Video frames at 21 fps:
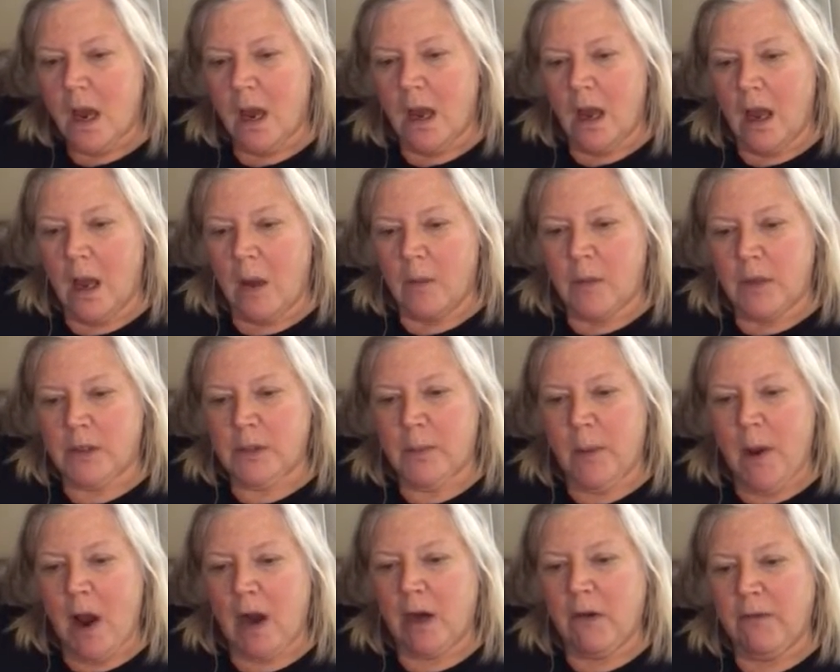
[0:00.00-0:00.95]
The
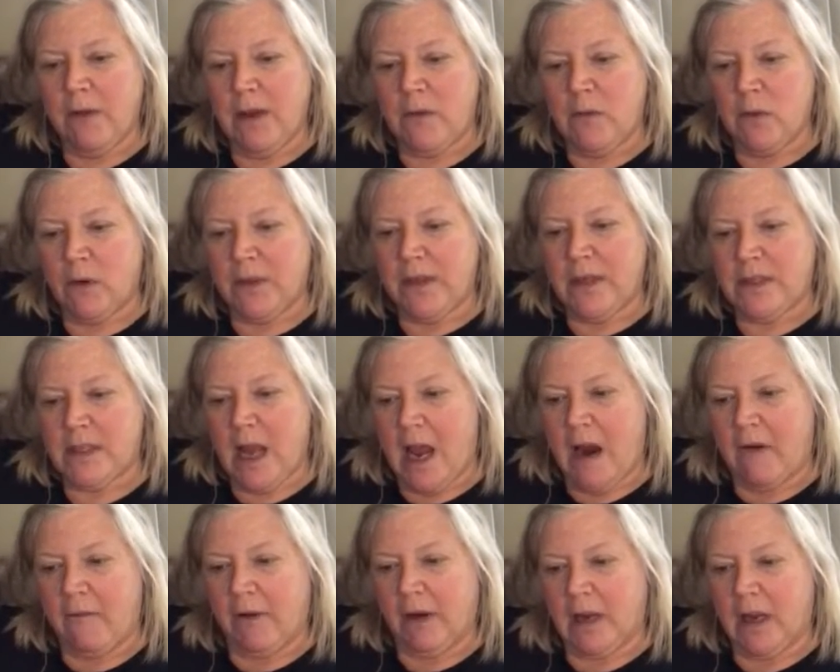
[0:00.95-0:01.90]
topography of Northeast
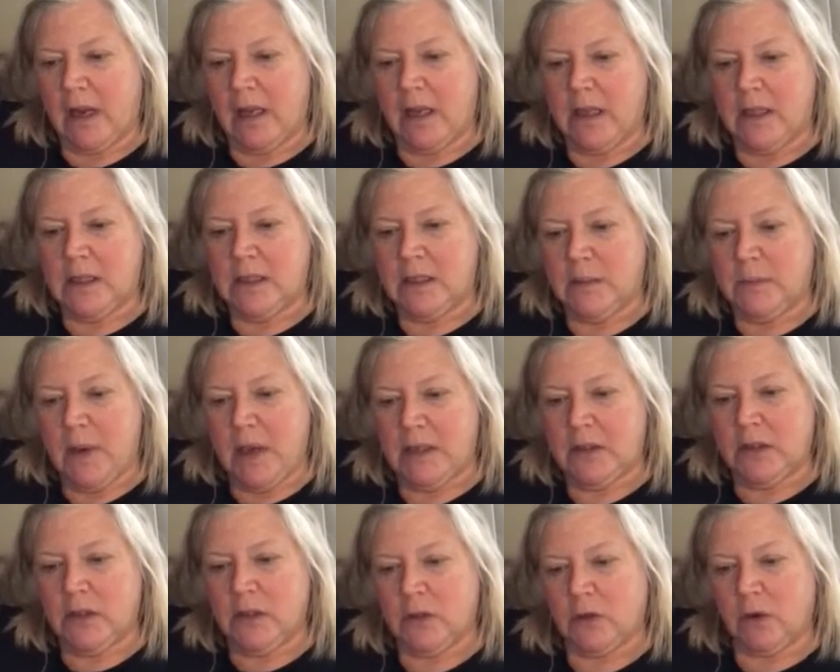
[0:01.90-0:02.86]
Africa is
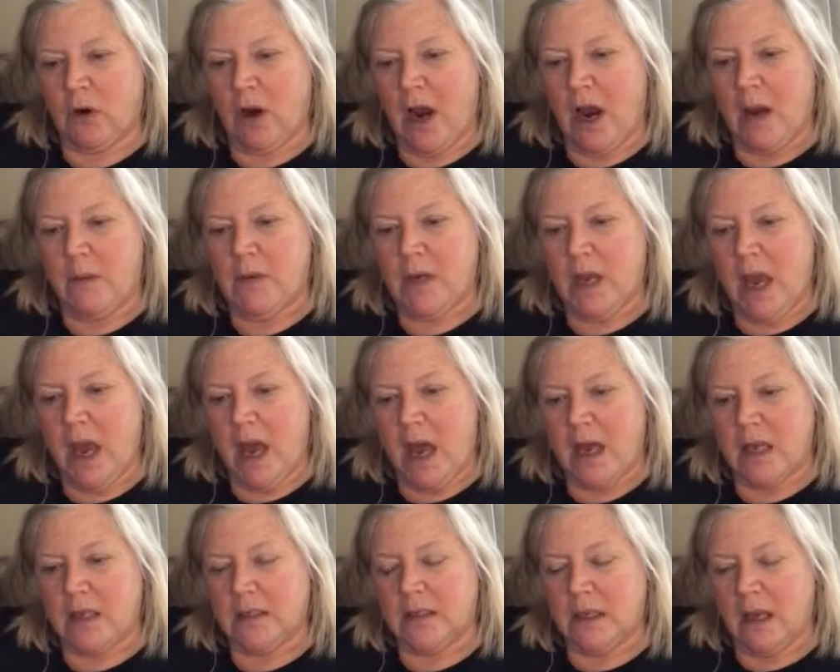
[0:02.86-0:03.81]
best described
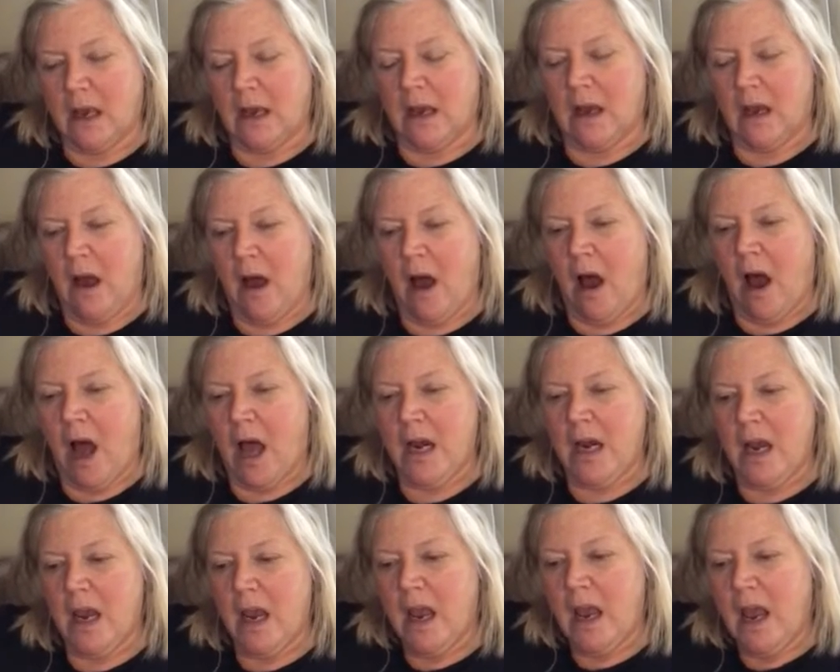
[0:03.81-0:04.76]
as
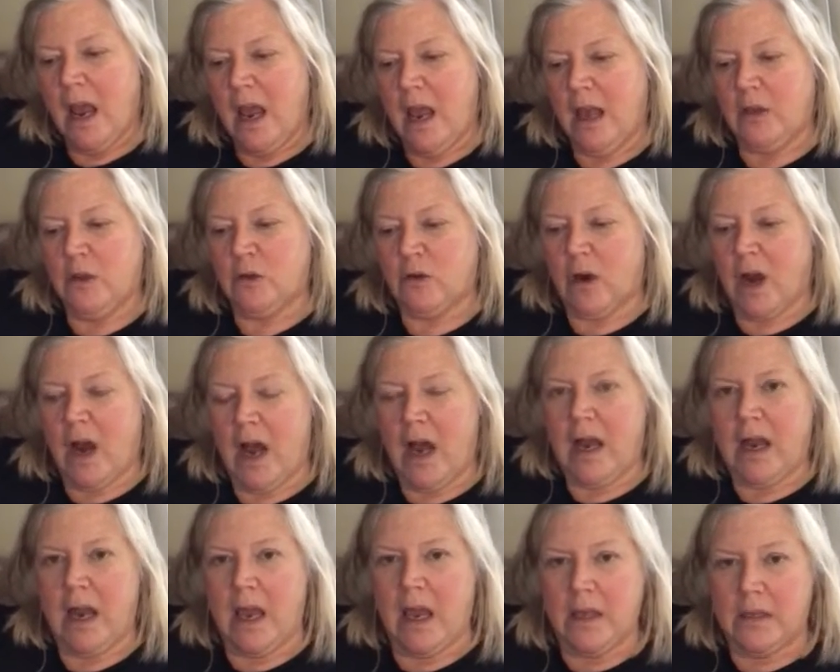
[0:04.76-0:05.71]
hot and
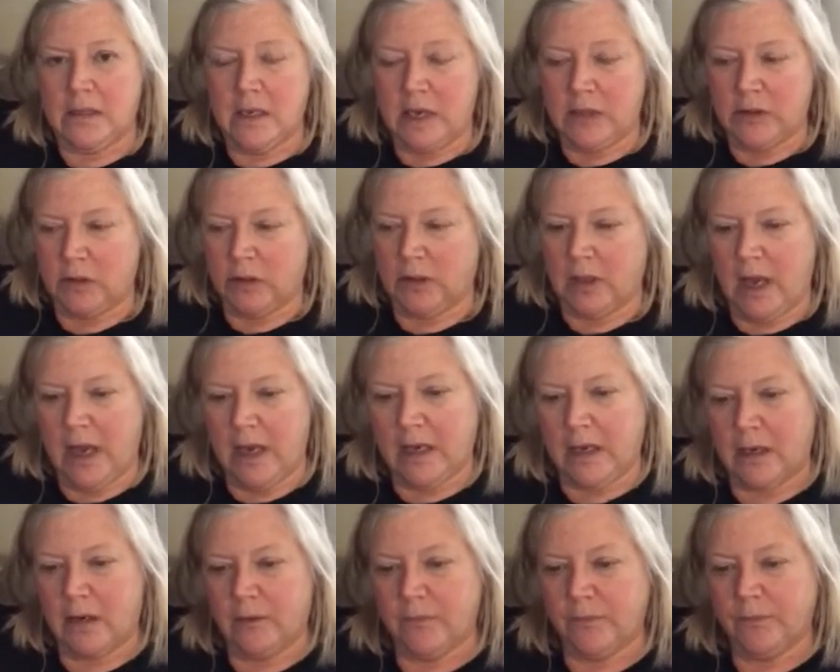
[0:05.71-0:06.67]
dry and
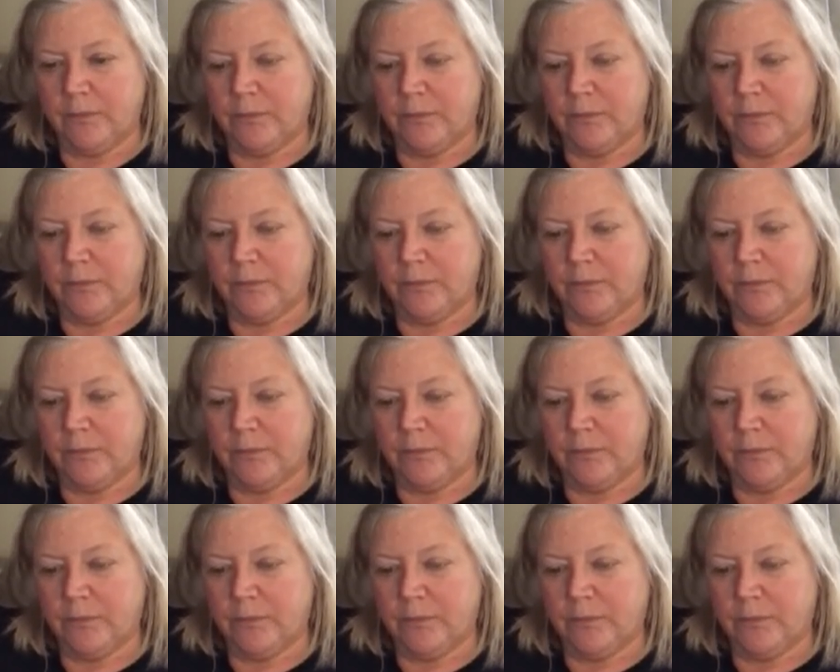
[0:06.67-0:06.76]
desert-like.